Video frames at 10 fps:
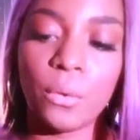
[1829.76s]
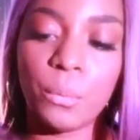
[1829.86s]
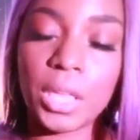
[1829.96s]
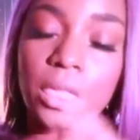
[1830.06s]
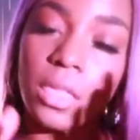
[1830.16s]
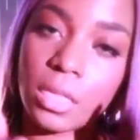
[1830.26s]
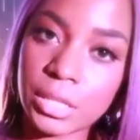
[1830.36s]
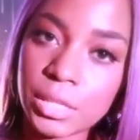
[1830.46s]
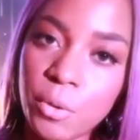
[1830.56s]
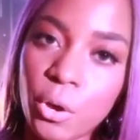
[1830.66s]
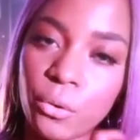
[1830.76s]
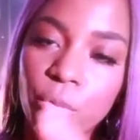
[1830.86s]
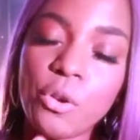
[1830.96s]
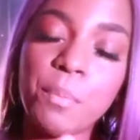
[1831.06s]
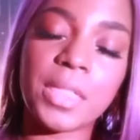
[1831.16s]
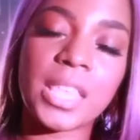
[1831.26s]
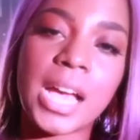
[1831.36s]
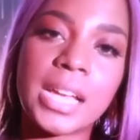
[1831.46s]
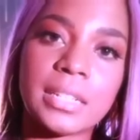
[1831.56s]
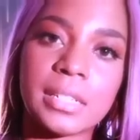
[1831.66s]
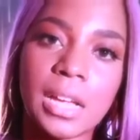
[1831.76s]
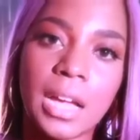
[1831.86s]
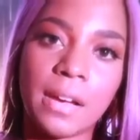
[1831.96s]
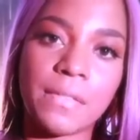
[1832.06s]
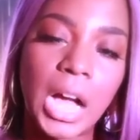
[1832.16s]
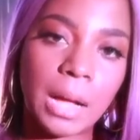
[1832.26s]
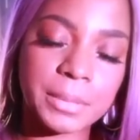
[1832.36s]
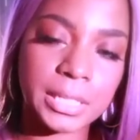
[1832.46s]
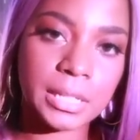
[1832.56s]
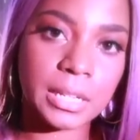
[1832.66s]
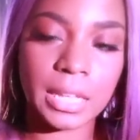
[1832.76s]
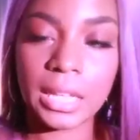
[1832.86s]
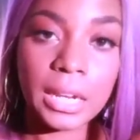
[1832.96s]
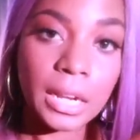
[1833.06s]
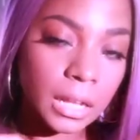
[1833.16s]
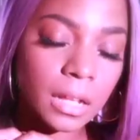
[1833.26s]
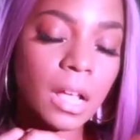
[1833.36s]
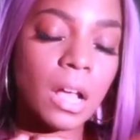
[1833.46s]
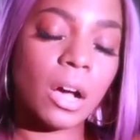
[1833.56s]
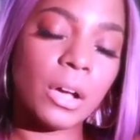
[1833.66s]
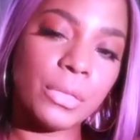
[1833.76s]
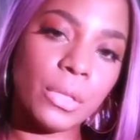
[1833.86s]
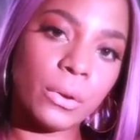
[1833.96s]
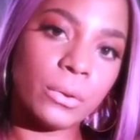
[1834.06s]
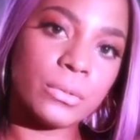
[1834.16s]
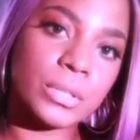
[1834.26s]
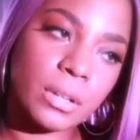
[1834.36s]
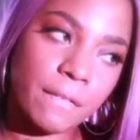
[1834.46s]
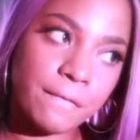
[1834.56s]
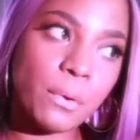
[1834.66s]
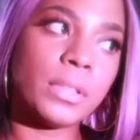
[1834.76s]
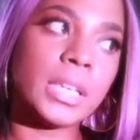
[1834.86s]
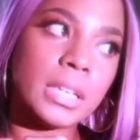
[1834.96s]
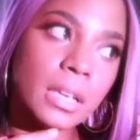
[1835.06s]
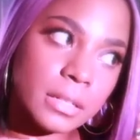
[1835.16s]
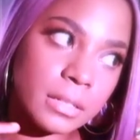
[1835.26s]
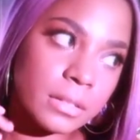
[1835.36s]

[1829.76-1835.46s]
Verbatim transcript: with the small group that have opted in on those fully